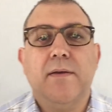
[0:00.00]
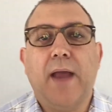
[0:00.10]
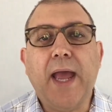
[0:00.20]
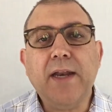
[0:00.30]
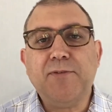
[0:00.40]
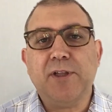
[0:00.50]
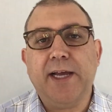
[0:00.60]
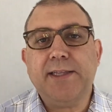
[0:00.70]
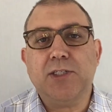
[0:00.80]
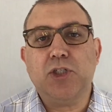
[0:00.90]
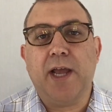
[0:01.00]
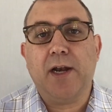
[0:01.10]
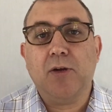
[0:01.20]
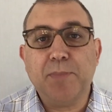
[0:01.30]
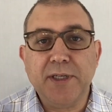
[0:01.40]
And if you like this
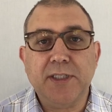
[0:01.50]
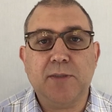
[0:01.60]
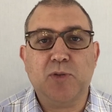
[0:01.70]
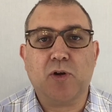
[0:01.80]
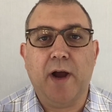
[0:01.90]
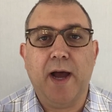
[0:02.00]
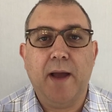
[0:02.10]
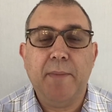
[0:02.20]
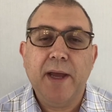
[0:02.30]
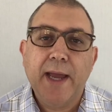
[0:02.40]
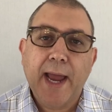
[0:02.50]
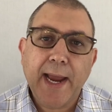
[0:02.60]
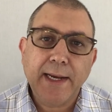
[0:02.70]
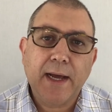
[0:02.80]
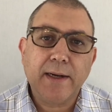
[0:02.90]
channel, please subscribe.
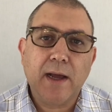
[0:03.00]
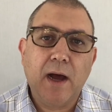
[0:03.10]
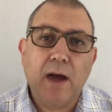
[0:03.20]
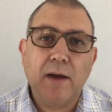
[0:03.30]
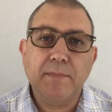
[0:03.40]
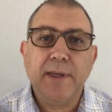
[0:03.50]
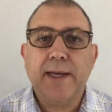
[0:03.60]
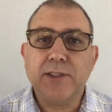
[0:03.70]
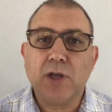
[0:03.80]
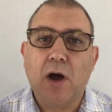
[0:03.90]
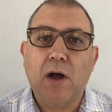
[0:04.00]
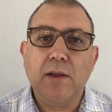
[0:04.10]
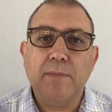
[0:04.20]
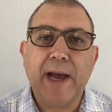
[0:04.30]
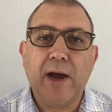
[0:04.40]
Hey.com is
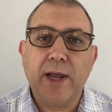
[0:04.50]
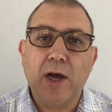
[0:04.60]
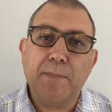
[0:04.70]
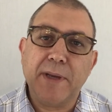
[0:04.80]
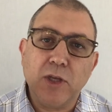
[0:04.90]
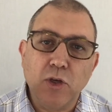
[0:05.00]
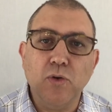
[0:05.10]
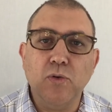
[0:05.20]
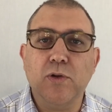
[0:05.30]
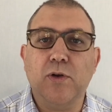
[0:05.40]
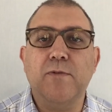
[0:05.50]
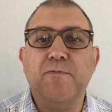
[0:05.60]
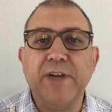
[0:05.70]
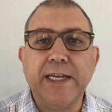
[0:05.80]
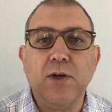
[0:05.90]
all about helping you learn
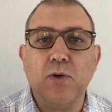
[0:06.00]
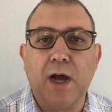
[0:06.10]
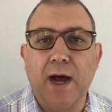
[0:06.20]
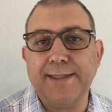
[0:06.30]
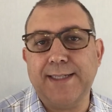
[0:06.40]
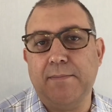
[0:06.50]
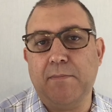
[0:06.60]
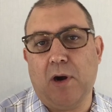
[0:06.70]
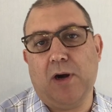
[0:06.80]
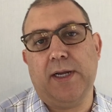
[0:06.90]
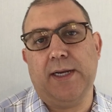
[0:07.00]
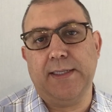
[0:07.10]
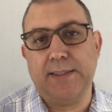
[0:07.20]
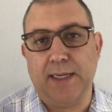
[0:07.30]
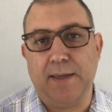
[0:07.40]
video content
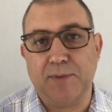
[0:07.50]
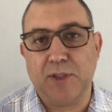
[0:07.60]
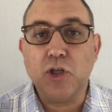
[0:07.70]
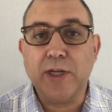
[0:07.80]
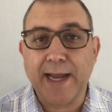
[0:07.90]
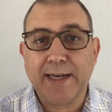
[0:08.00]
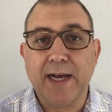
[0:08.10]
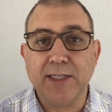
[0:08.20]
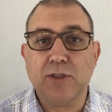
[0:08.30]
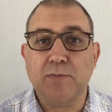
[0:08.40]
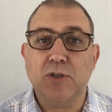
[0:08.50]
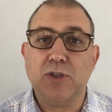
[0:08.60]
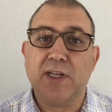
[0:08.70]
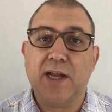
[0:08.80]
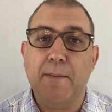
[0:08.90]
marketing tips to get
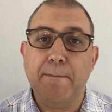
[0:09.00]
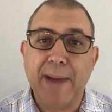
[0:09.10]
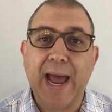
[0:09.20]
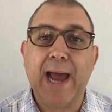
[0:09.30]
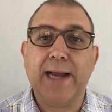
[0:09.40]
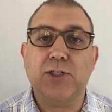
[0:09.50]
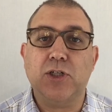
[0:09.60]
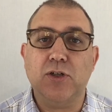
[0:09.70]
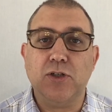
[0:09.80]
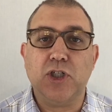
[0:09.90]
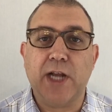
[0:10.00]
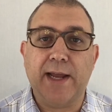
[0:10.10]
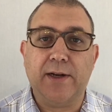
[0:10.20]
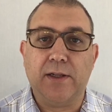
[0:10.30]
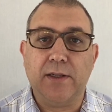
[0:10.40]
customers to come back to your
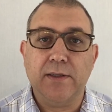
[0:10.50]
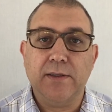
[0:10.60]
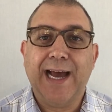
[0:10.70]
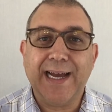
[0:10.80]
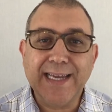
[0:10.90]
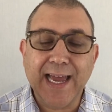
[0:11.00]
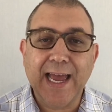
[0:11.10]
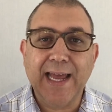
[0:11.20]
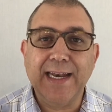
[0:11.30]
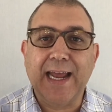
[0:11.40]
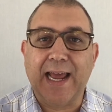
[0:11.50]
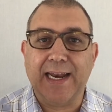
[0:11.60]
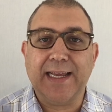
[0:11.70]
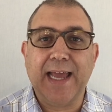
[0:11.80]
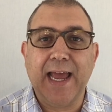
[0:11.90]
channel again
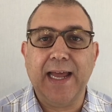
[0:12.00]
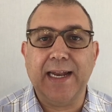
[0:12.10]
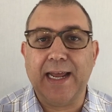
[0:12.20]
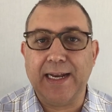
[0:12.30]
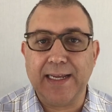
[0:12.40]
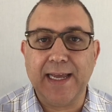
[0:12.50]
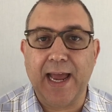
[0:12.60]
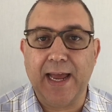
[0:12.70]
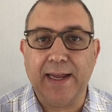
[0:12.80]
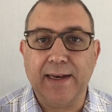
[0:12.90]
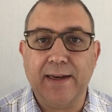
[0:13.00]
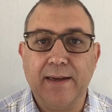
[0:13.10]
and again and again.